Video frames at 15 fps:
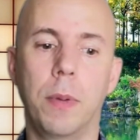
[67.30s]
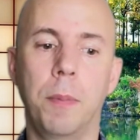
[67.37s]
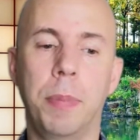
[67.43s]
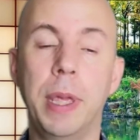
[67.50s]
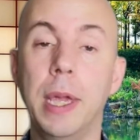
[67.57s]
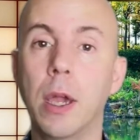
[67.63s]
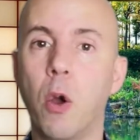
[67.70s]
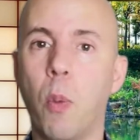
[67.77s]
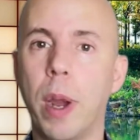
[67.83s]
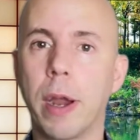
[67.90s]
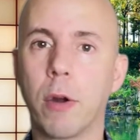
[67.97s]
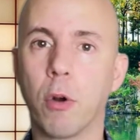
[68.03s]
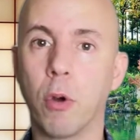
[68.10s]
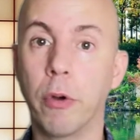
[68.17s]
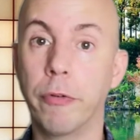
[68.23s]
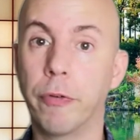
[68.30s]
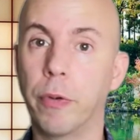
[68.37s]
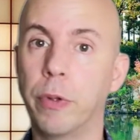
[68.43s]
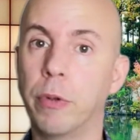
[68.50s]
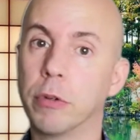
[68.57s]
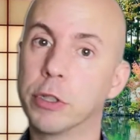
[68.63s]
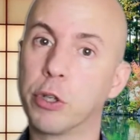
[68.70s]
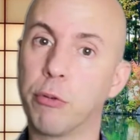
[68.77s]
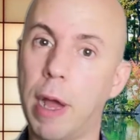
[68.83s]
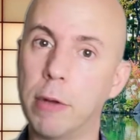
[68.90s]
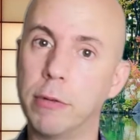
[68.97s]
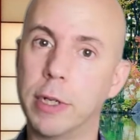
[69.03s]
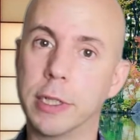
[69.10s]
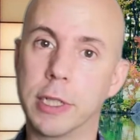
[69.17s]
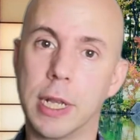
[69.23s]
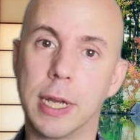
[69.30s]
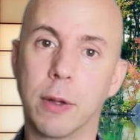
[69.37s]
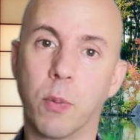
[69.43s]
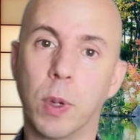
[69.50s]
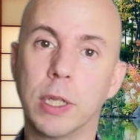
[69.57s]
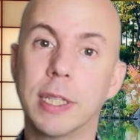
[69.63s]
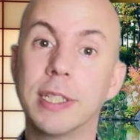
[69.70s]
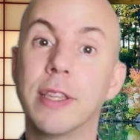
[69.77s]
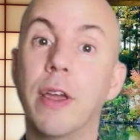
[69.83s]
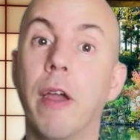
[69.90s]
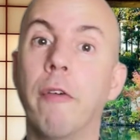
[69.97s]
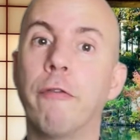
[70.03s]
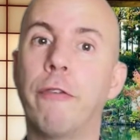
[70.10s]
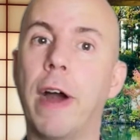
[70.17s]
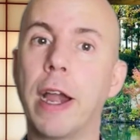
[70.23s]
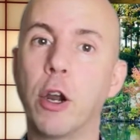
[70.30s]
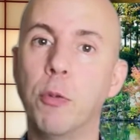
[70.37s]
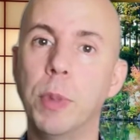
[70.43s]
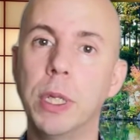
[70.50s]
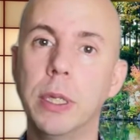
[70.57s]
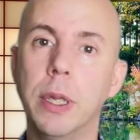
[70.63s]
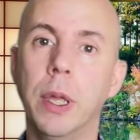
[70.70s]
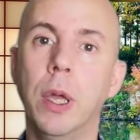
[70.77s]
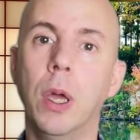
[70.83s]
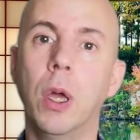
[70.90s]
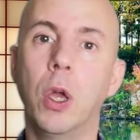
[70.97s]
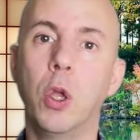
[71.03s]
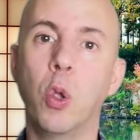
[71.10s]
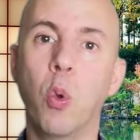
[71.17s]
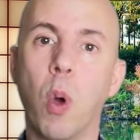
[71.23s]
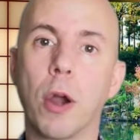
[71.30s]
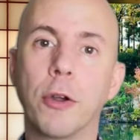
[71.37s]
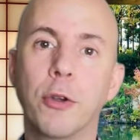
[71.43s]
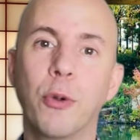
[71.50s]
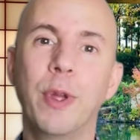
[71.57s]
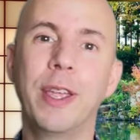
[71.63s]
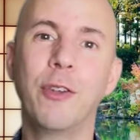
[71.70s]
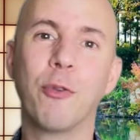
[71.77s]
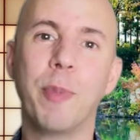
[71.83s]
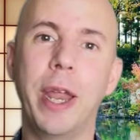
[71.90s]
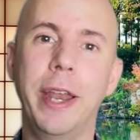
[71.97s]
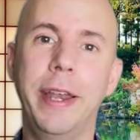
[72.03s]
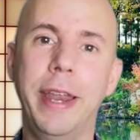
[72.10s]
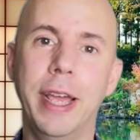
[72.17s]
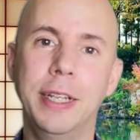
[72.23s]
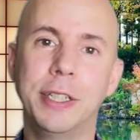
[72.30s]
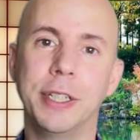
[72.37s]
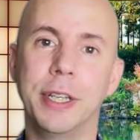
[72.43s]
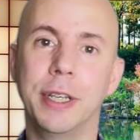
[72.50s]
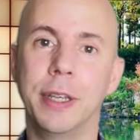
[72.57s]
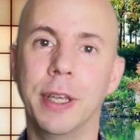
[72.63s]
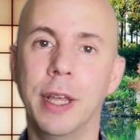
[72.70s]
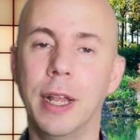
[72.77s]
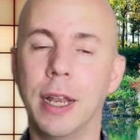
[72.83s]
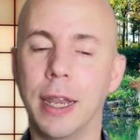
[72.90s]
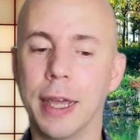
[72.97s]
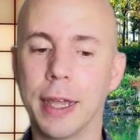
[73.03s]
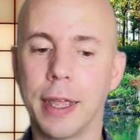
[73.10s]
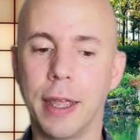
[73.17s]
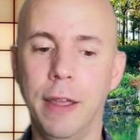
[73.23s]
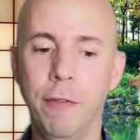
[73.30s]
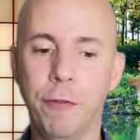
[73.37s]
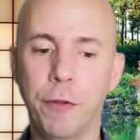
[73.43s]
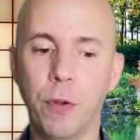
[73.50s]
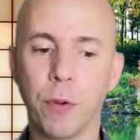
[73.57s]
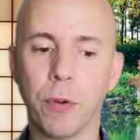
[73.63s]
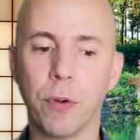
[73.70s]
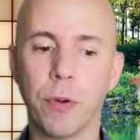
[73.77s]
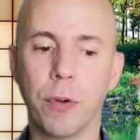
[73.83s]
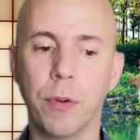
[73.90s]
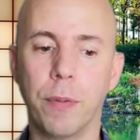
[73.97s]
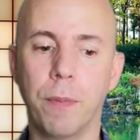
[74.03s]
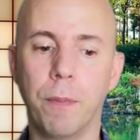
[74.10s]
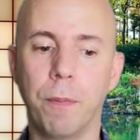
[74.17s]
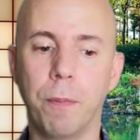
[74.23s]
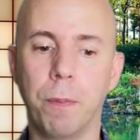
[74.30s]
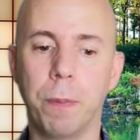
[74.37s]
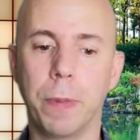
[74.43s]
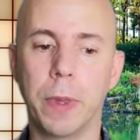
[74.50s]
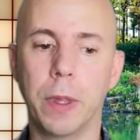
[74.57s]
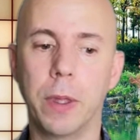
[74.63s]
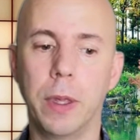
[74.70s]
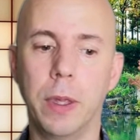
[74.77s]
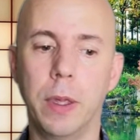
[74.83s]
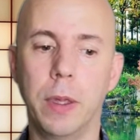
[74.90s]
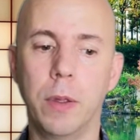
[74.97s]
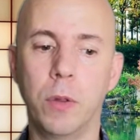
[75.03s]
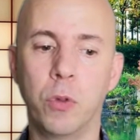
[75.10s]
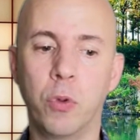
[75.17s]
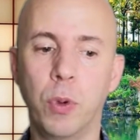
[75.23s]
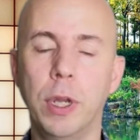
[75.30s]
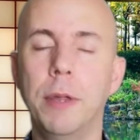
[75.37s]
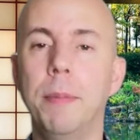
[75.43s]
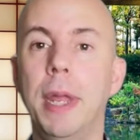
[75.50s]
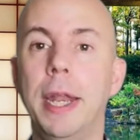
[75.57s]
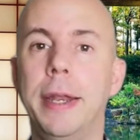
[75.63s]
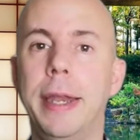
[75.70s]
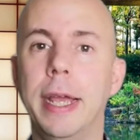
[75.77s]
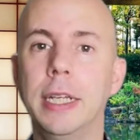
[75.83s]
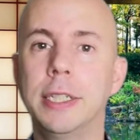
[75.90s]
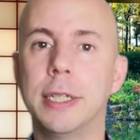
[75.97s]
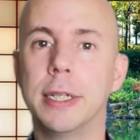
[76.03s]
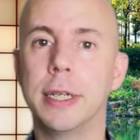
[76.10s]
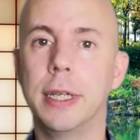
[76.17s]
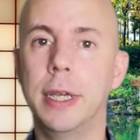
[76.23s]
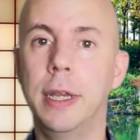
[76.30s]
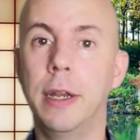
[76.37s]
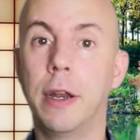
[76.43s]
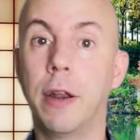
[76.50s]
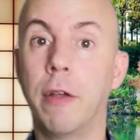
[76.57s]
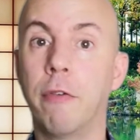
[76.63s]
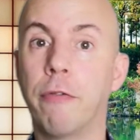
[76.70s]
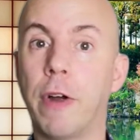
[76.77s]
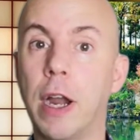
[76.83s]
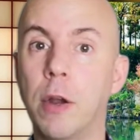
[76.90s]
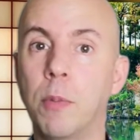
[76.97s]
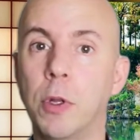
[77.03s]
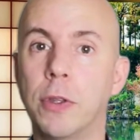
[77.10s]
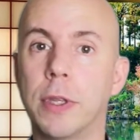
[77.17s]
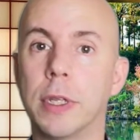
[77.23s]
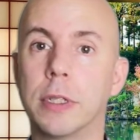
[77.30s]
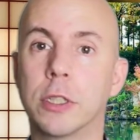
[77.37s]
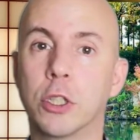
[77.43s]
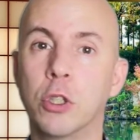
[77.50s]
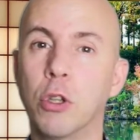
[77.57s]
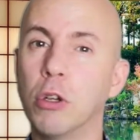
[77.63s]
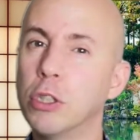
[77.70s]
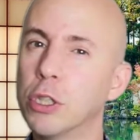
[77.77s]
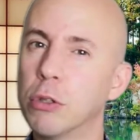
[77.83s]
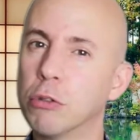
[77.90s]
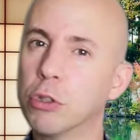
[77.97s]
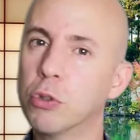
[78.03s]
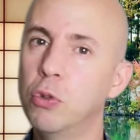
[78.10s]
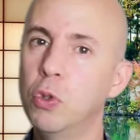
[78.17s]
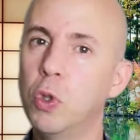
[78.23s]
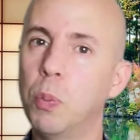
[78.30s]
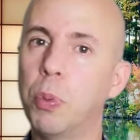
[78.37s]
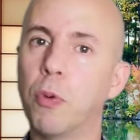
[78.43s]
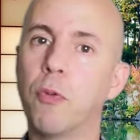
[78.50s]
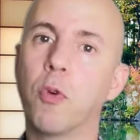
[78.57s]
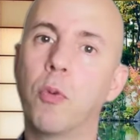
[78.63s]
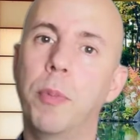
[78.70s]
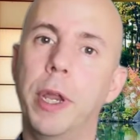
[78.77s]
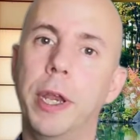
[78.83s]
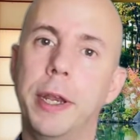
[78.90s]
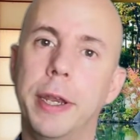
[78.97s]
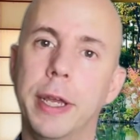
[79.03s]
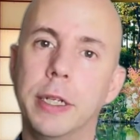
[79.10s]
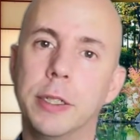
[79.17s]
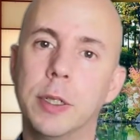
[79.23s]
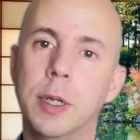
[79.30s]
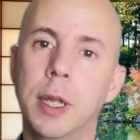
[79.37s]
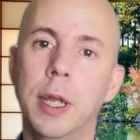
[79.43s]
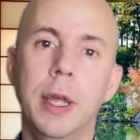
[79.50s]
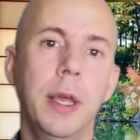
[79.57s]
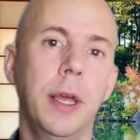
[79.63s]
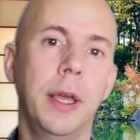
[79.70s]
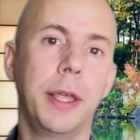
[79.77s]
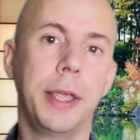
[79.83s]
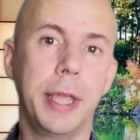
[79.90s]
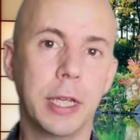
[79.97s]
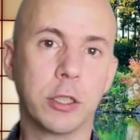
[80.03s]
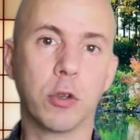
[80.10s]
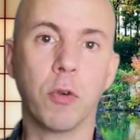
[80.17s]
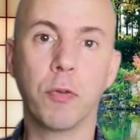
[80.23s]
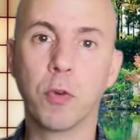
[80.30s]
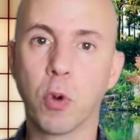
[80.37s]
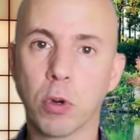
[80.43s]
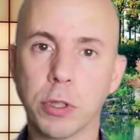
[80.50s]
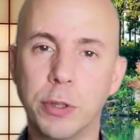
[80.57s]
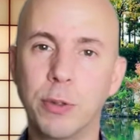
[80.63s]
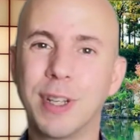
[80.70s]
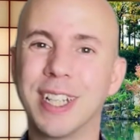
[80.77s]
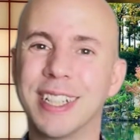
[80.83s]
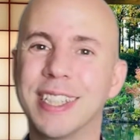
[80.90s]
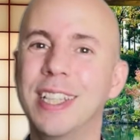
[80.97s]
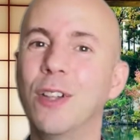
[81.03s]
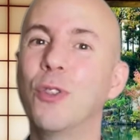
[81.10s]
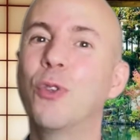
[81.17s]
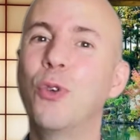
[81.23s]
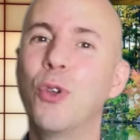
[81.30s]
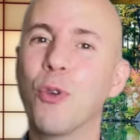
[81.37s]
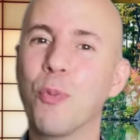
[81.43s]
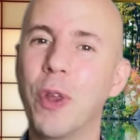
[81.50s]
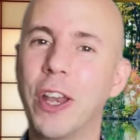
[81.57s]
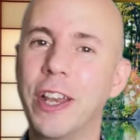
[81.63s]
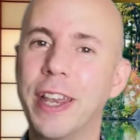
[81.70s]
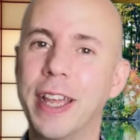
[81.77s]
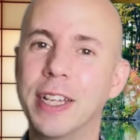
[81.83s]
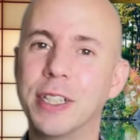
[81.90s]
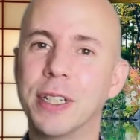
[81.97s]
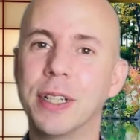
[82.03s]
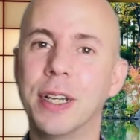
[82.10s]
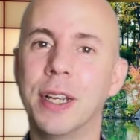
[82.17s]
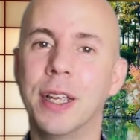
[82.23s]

being aware of your surroundings. Like, what is the environment you are doing your meditation in? Like, if you're doing the meditation in an environment that's not so suitable for meditation, yes, of course, you can still do your meditation,